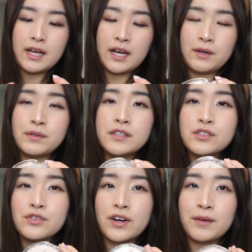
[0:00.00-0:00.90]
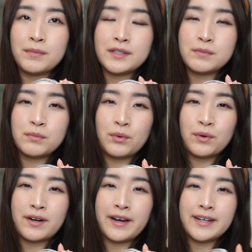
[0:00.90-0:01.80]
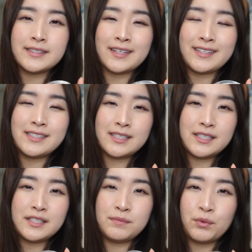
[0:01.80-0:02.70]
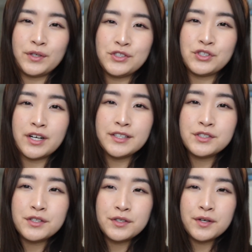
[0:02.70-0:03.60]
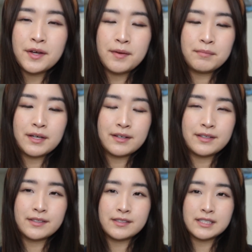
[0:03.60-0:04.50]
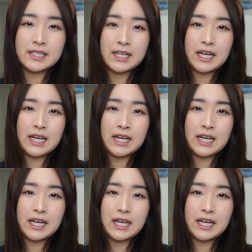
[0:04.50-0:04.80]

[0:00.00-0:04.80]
I would describe this more as like a tinted moisturizer because